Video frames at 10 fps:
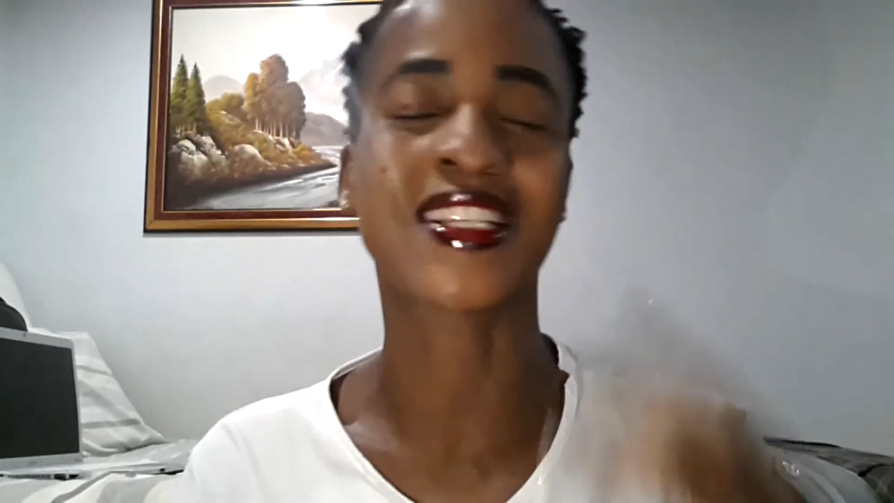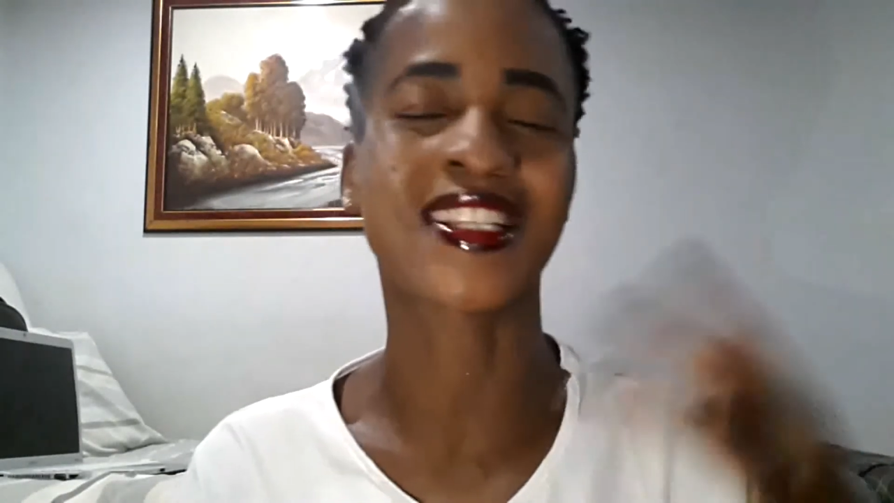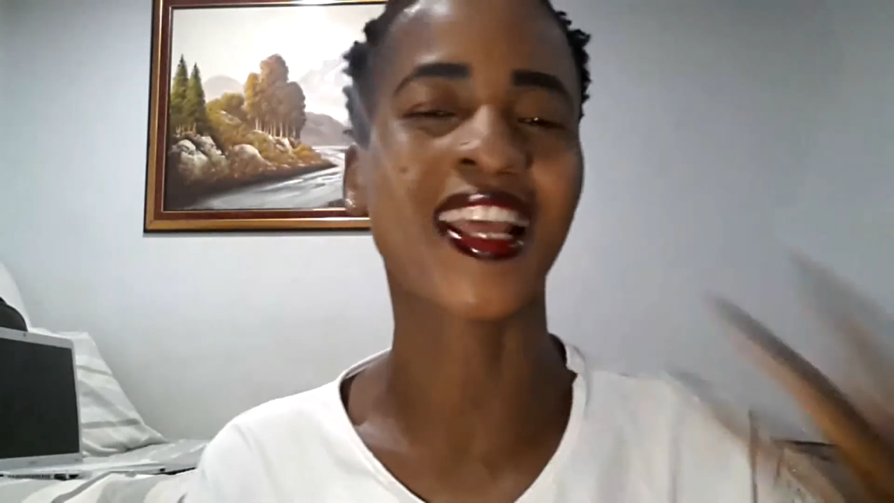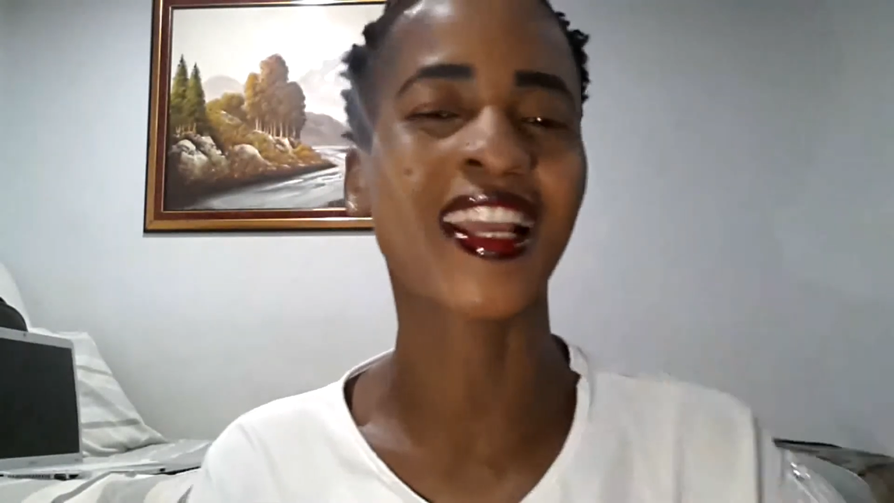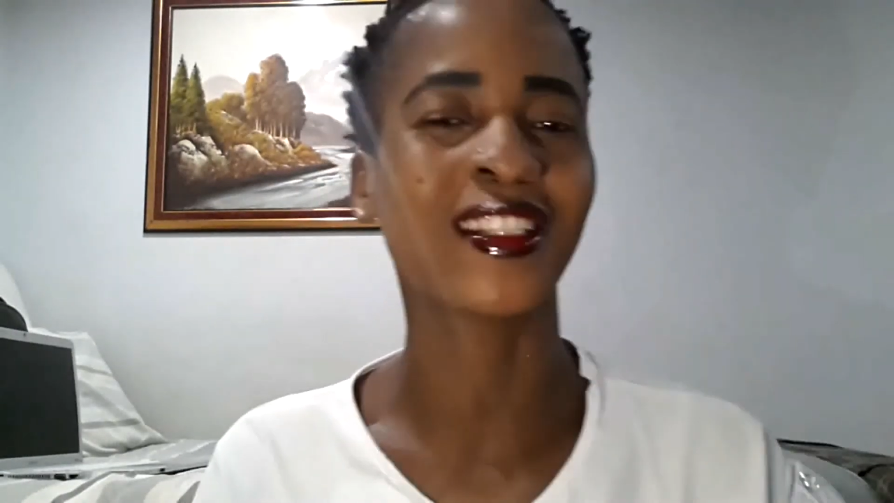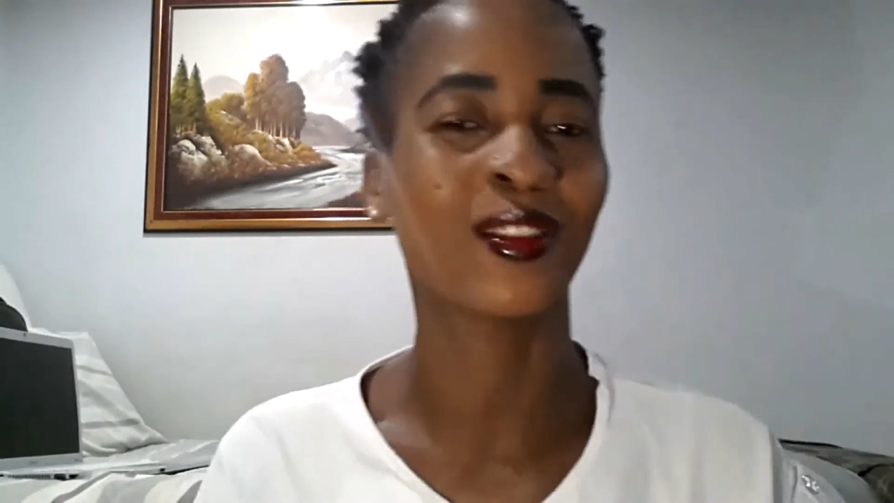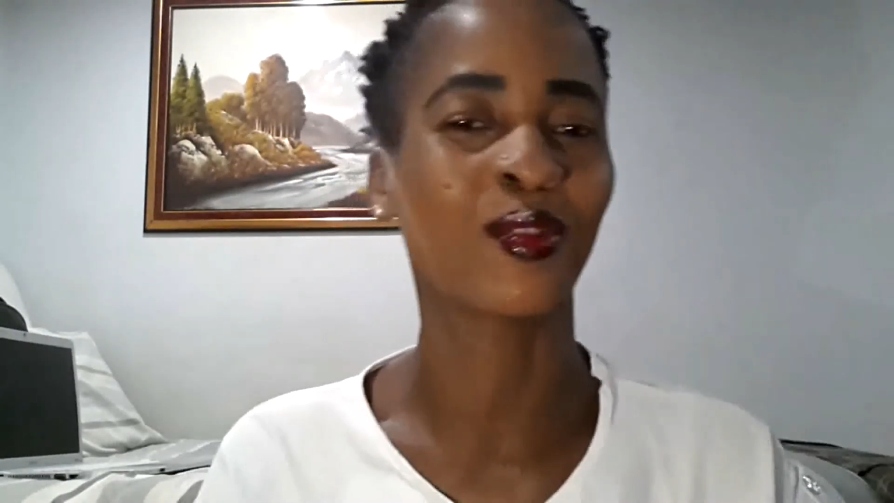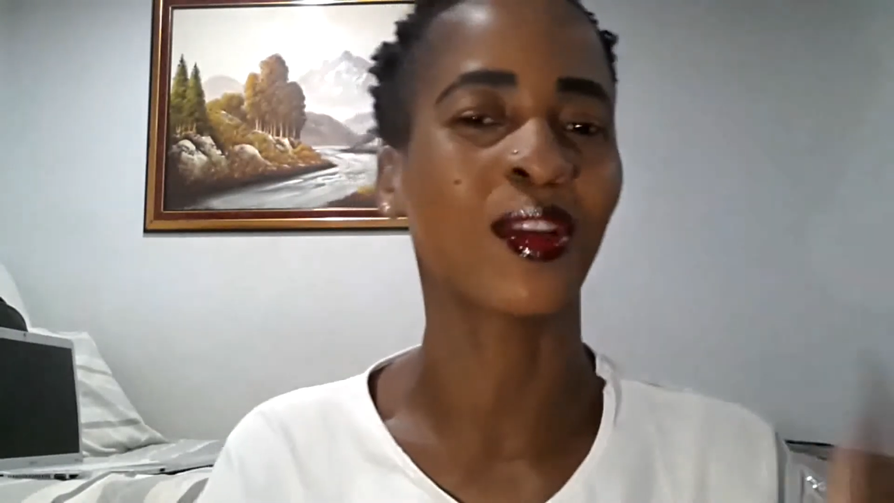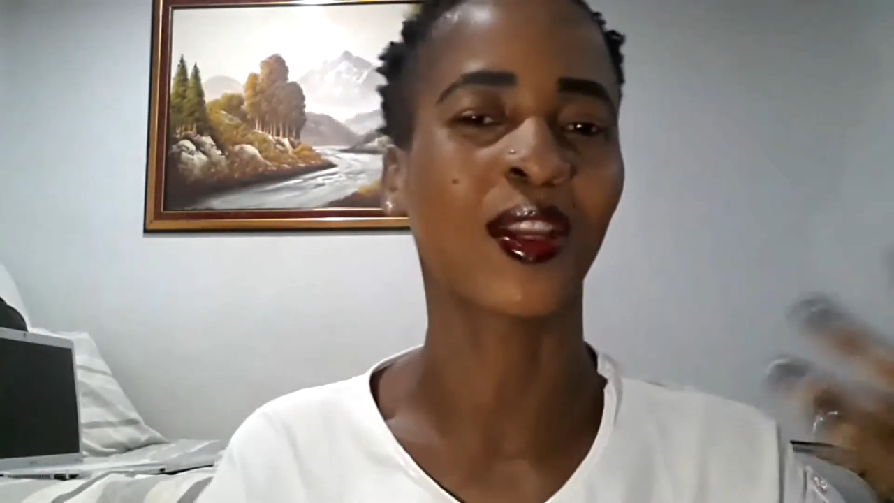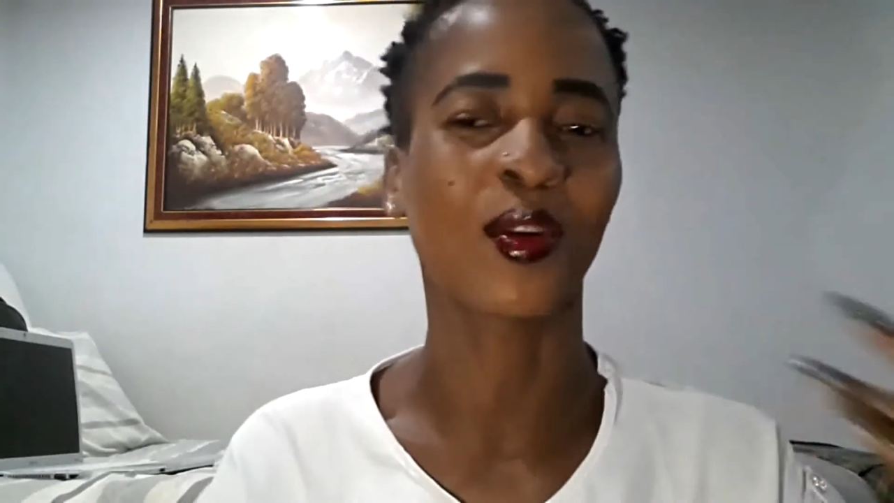tried to
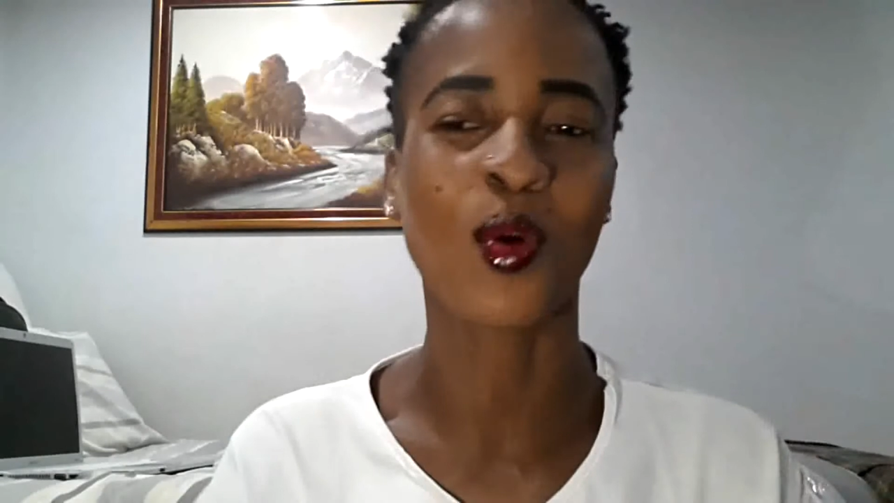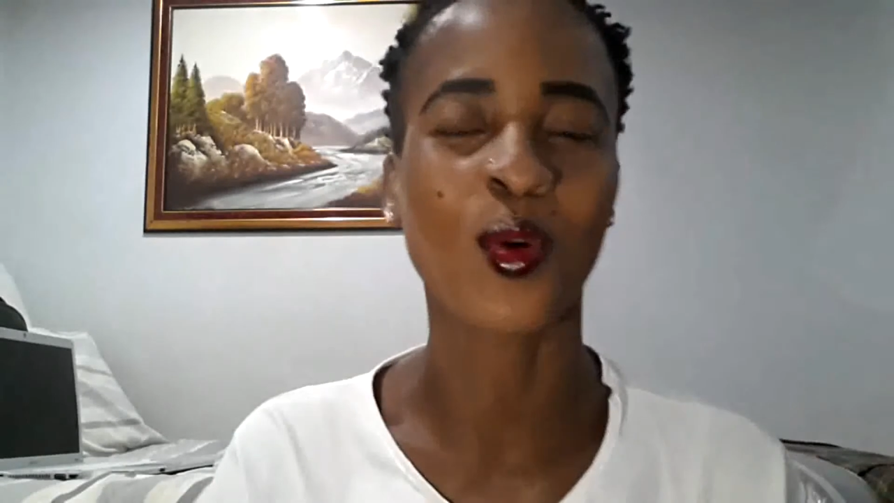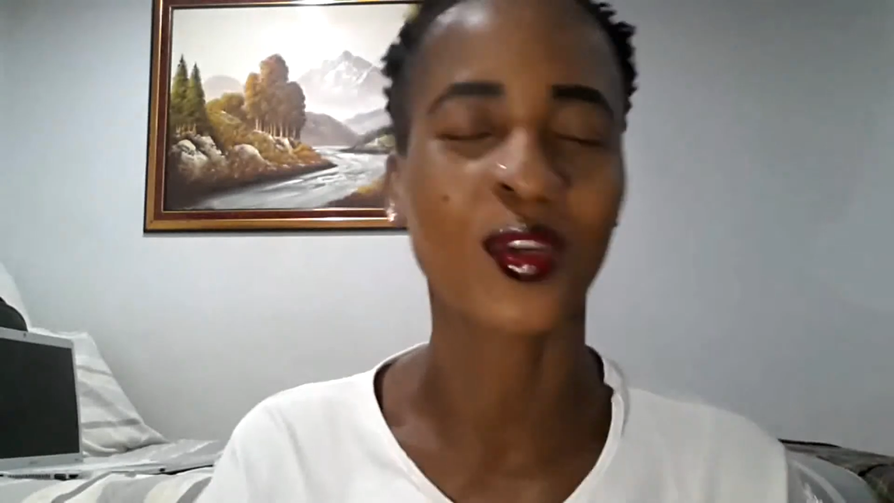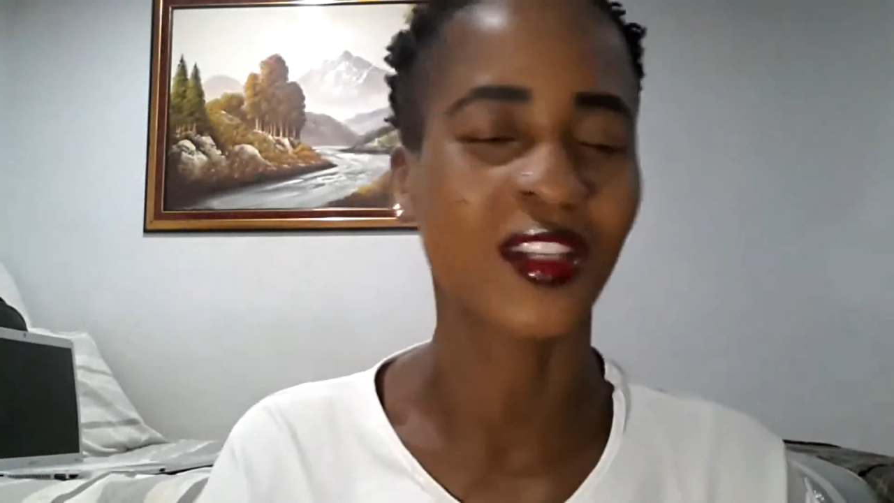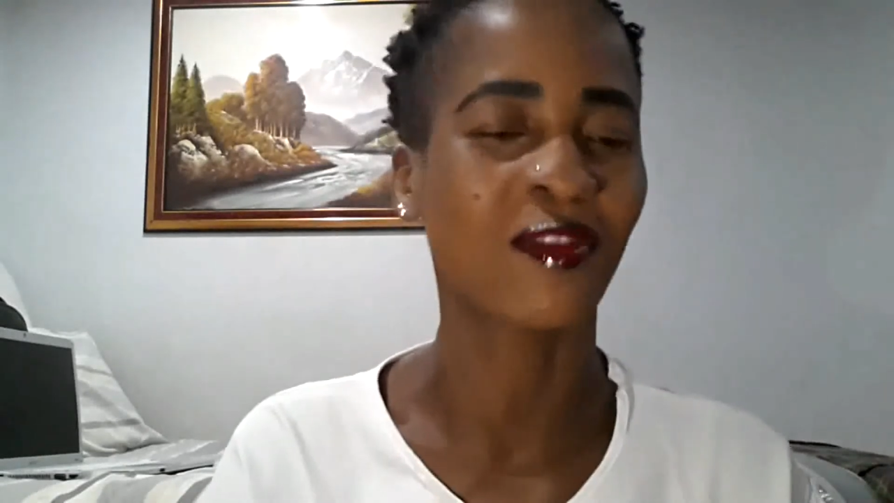record a